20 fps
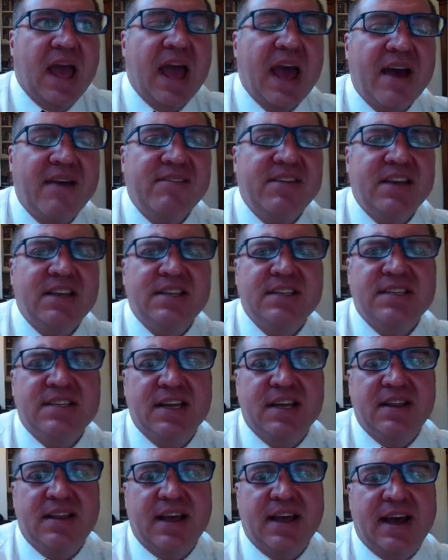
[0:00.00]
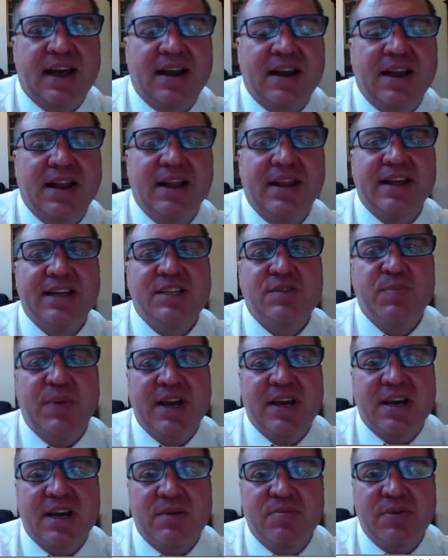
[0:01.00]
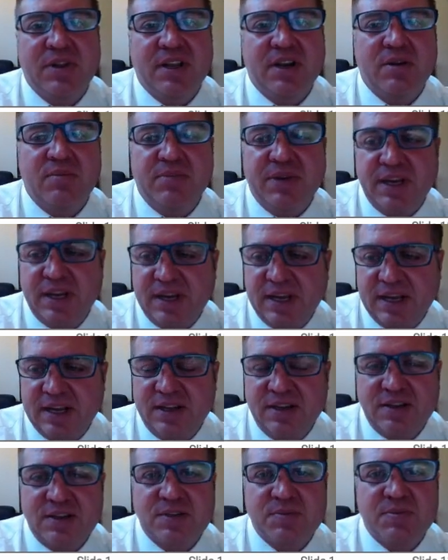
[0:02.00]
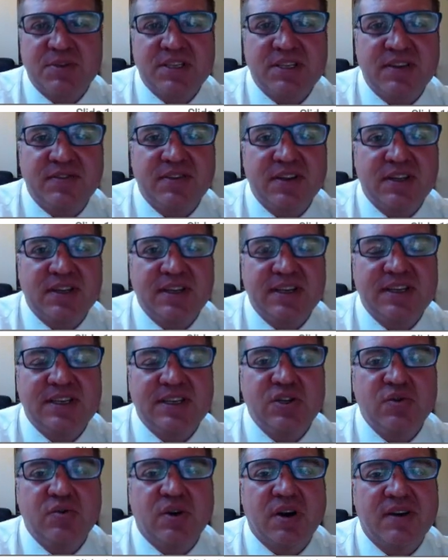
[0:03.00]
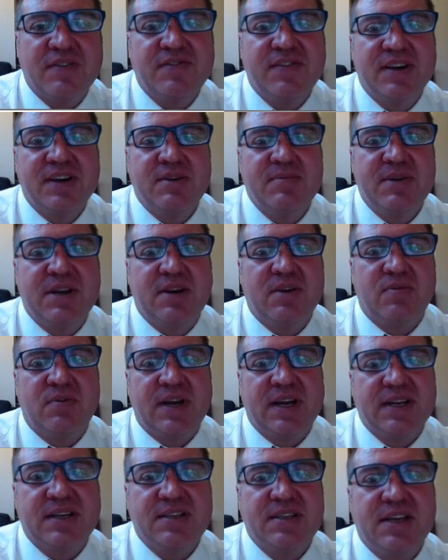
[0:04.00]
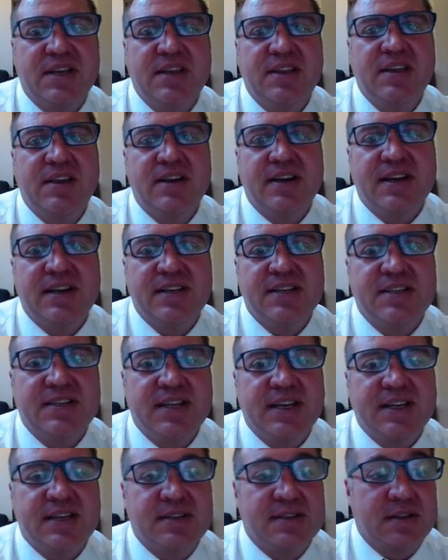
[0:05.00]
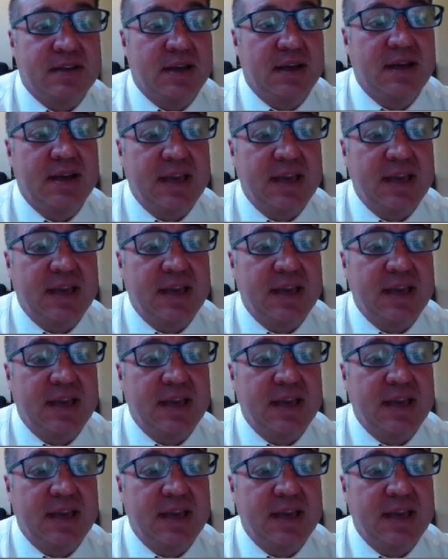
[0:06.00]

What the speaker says: Having said that, let's back up a little bit and look specifically to our fundamental rights in the United States.